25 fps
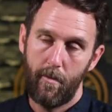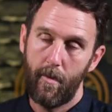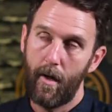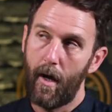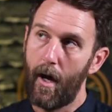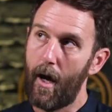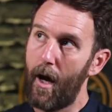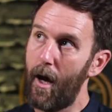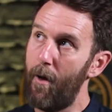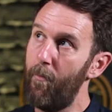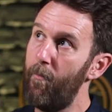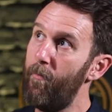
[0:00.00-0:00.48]

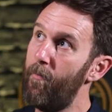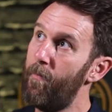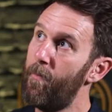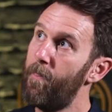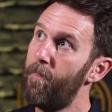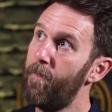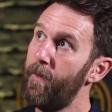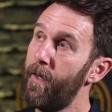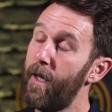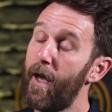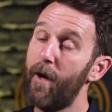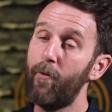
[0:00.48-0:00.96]
um,
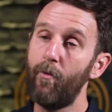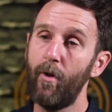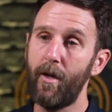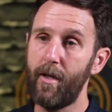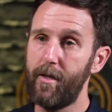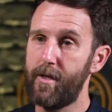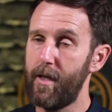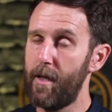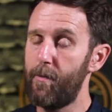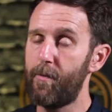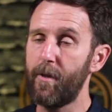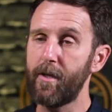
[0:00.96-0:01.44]
yeah, really
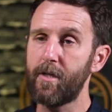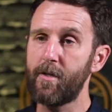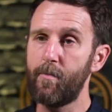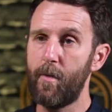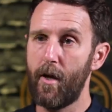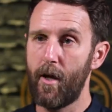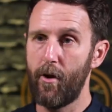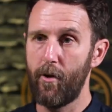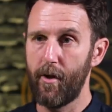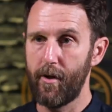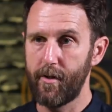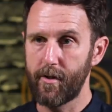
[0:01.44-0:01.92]
deep
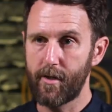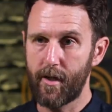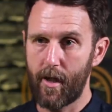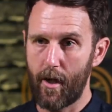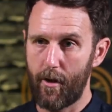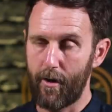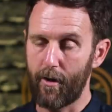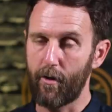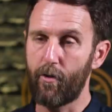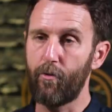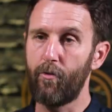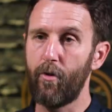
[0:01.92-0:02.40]
experience
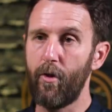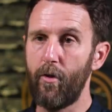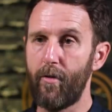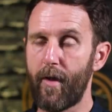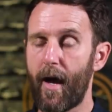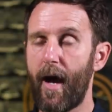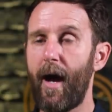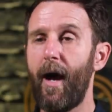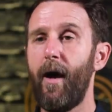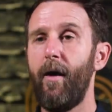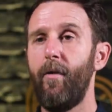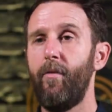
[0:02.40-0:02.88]
going through
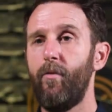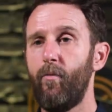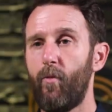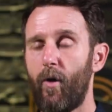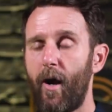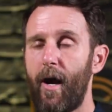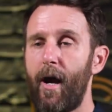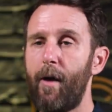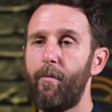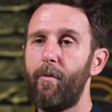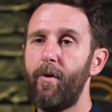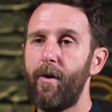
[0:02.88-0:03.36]
that and
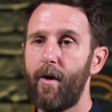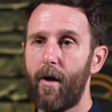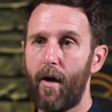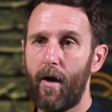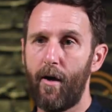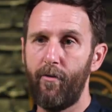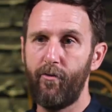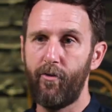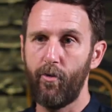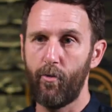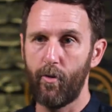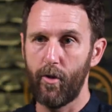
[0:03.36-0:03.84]
what happened
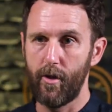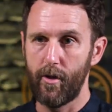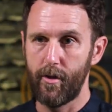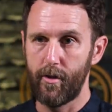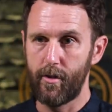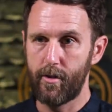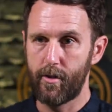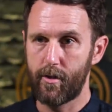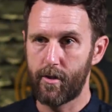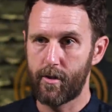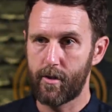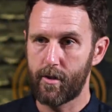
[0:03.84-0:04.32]

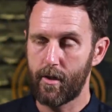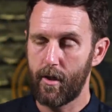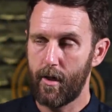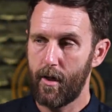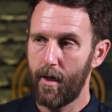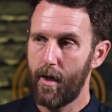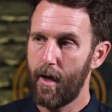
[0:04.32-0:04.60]
afterwards